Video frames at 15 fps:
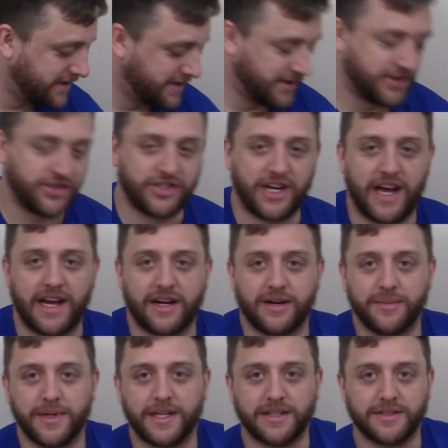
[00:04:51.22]
shatter
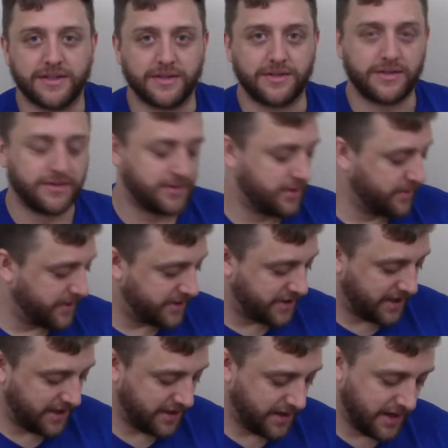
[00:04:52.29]
because they're too much
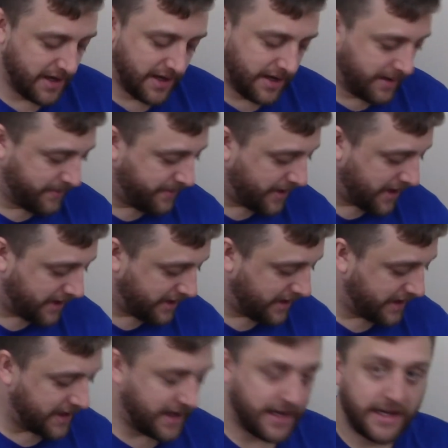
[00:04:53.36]
heat. But then
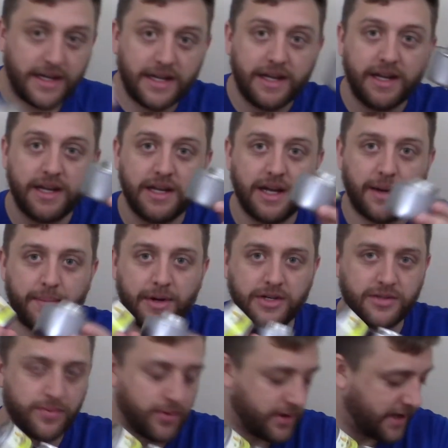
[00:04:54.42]
I got a
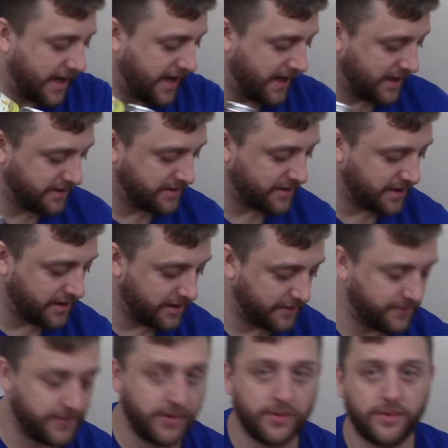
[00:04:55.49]
bunch more cans
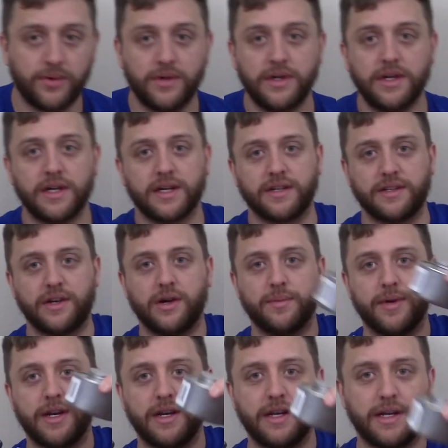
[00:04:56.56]
of fuel because I know I'm
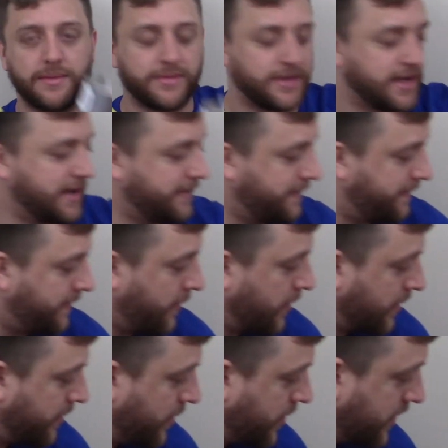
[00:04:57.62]
going to need them, so I got
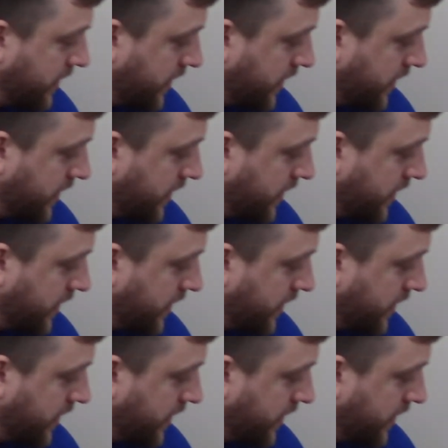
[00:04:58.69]
four more of